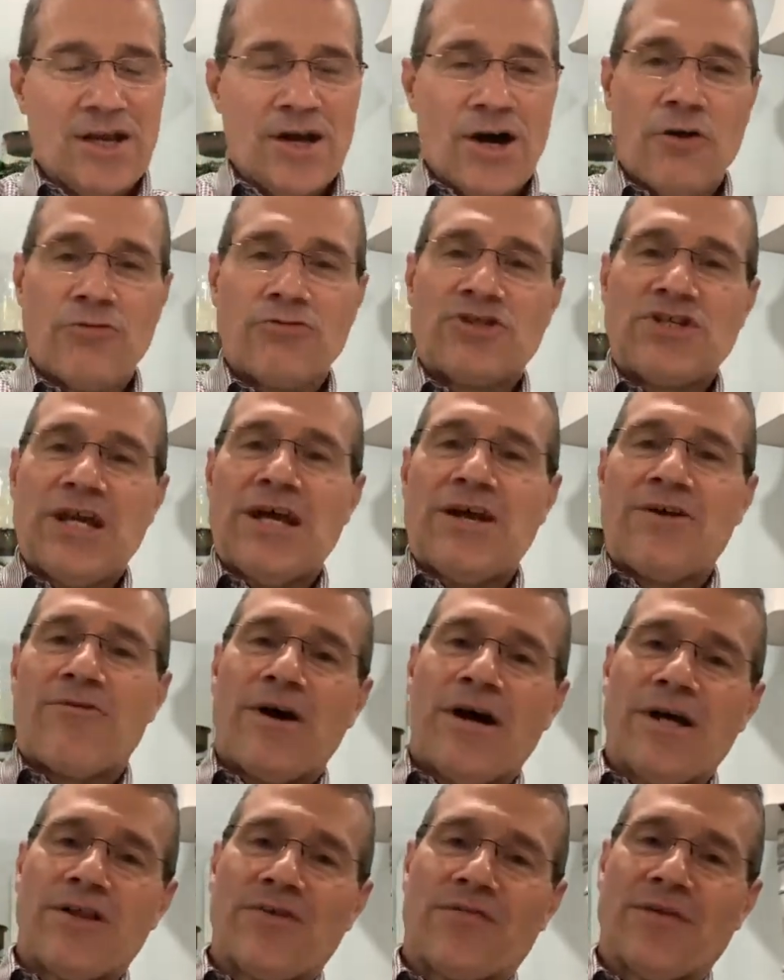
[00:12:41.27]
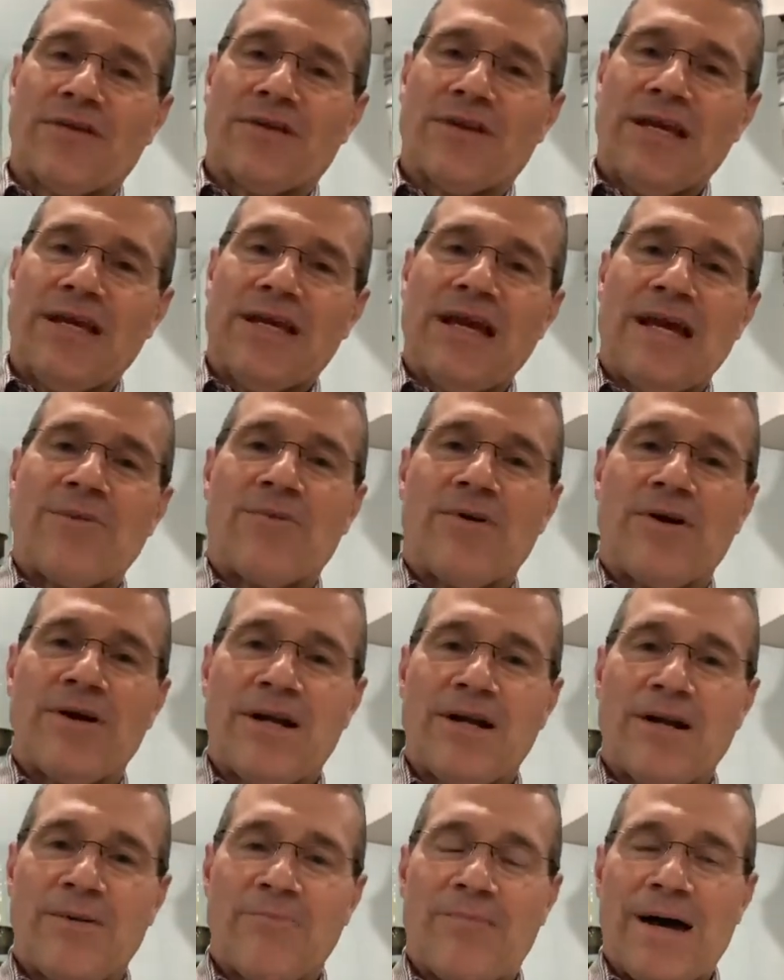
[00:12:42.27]
Oh, Jed Rutherford. He came
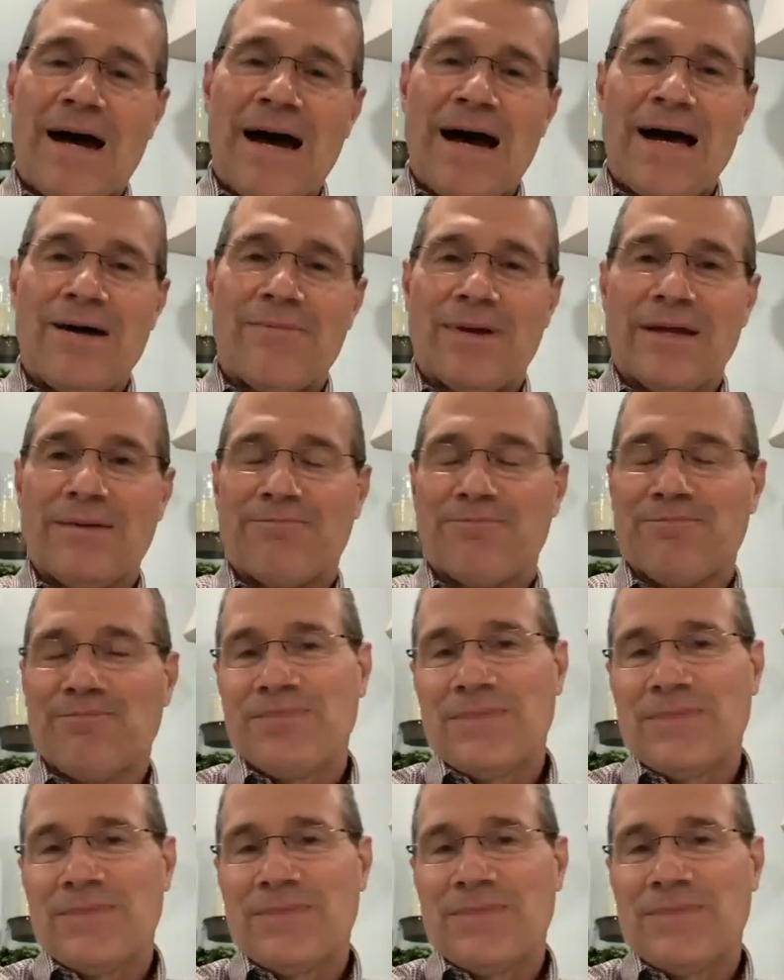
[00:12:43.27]
running up behind me.